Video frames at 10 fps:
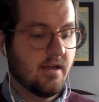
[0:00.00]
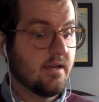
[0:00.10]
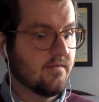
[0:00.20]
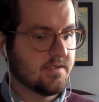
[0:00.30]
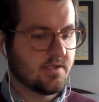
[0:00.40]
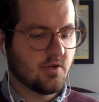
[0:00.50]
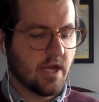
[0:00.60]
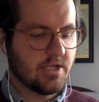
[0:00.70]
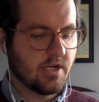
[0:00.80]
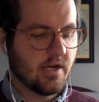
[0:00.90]
even
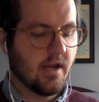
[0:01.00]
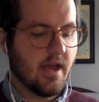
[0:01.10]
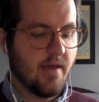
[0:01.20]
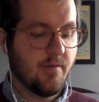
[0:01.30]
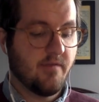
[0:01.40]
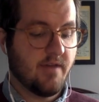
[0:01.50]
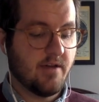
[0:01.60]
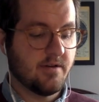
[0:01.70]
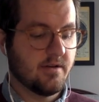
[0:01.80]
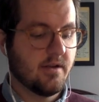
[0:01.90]
stranger, Emma
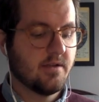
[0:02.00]
Fountain,